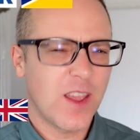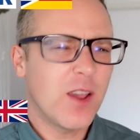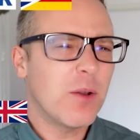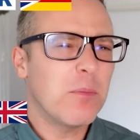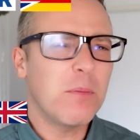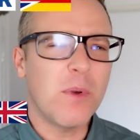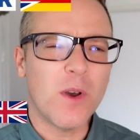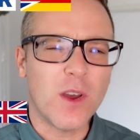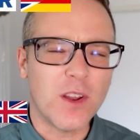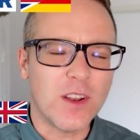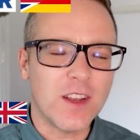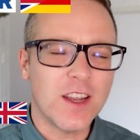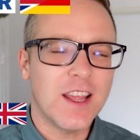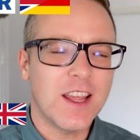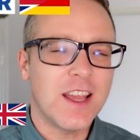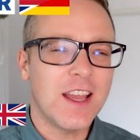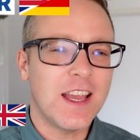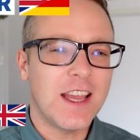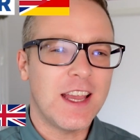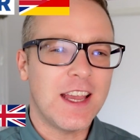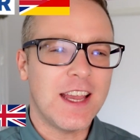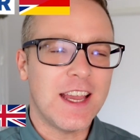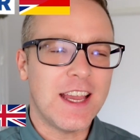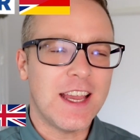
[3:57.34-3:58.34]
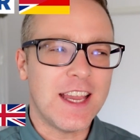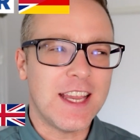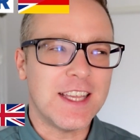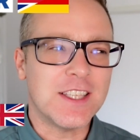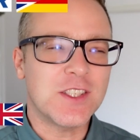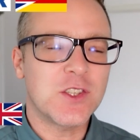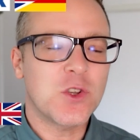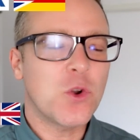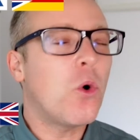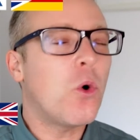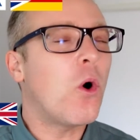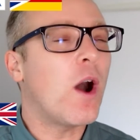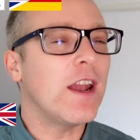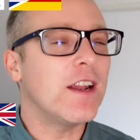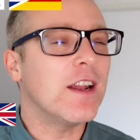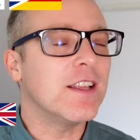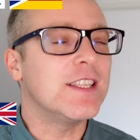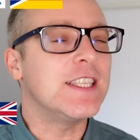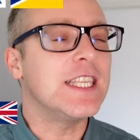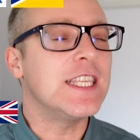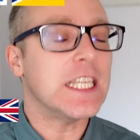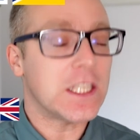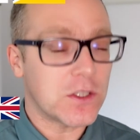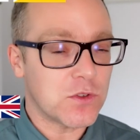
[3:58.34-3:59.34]
But it's quite a
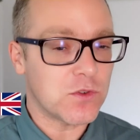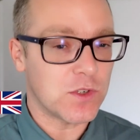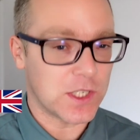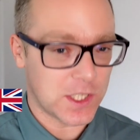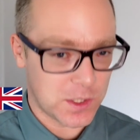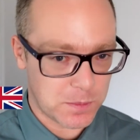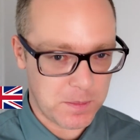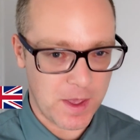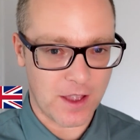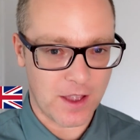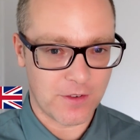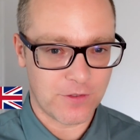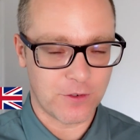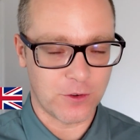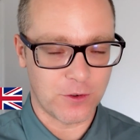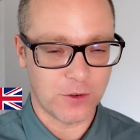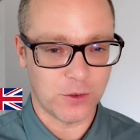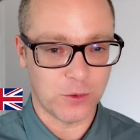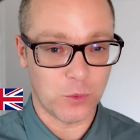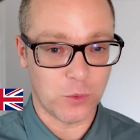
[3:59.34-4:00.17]
disrespectful